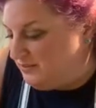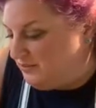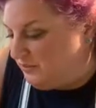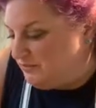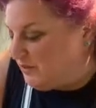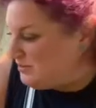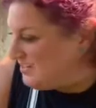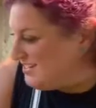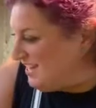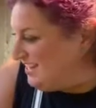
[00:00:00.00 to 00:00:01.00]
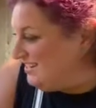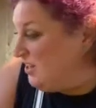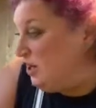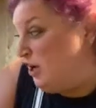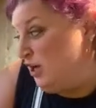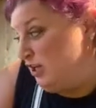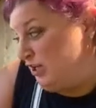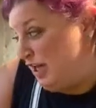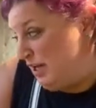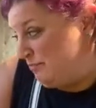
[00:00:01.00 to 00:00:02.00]
When Moses said,
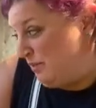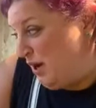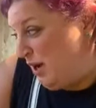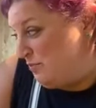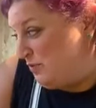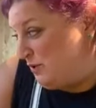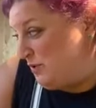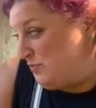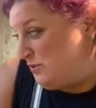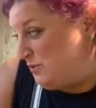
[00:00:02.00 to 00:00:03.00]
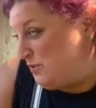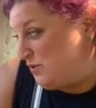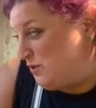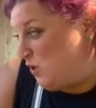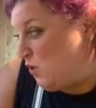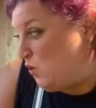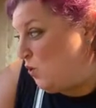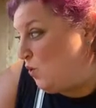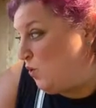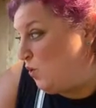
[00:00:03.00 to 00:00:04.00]
"Let my people
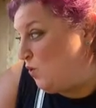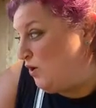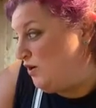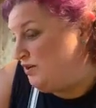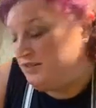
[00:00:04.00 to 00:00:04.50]
go."